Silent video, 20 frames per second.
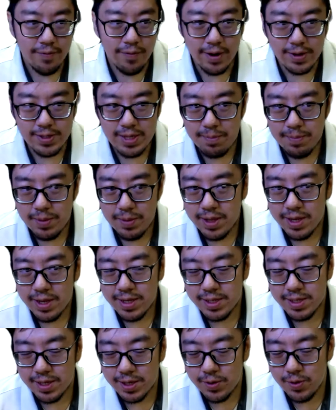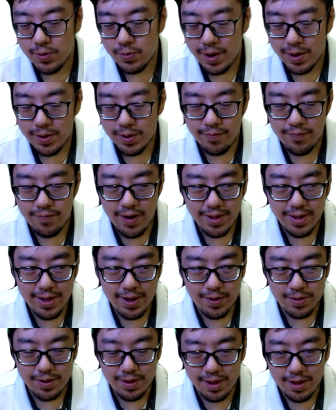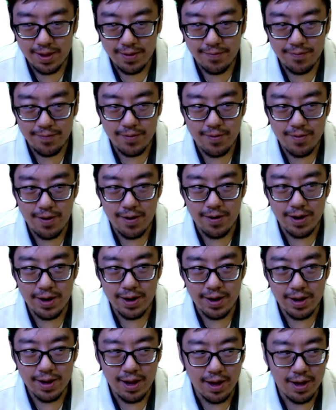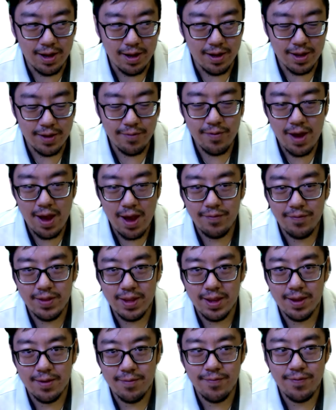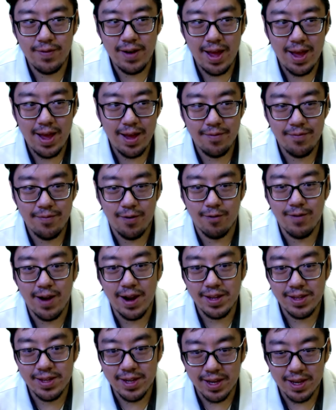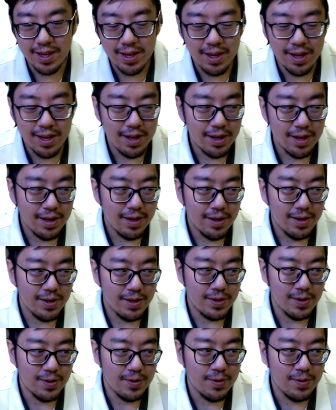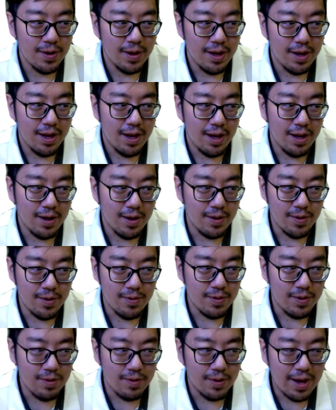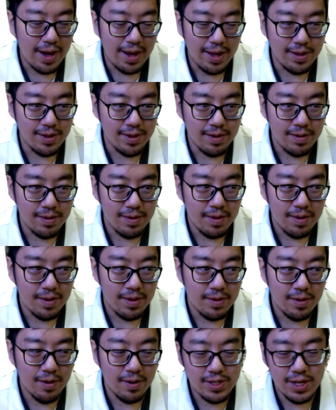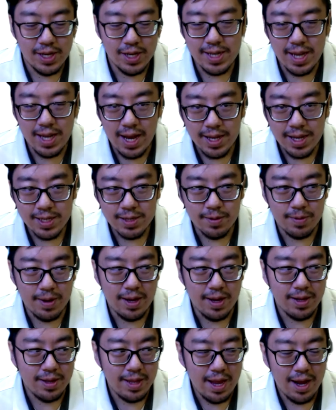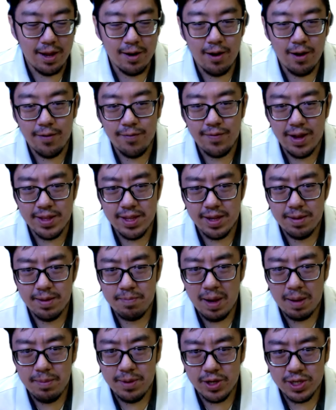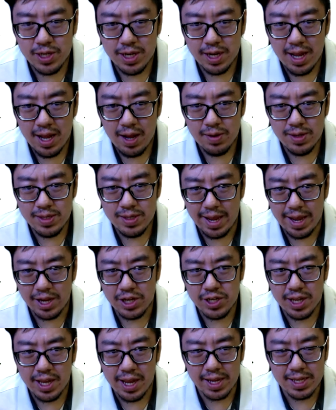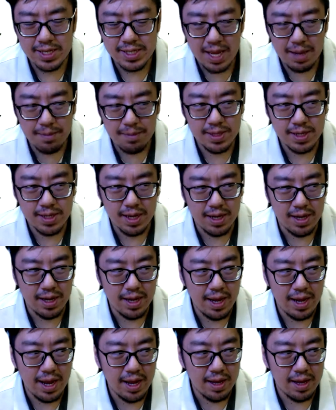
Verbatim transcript: for example, this is a good way to find out if you are uh, if you have the flair for writing. So uh, you know you can not just us, but there are a lot of other publishing house that actually accepts uh,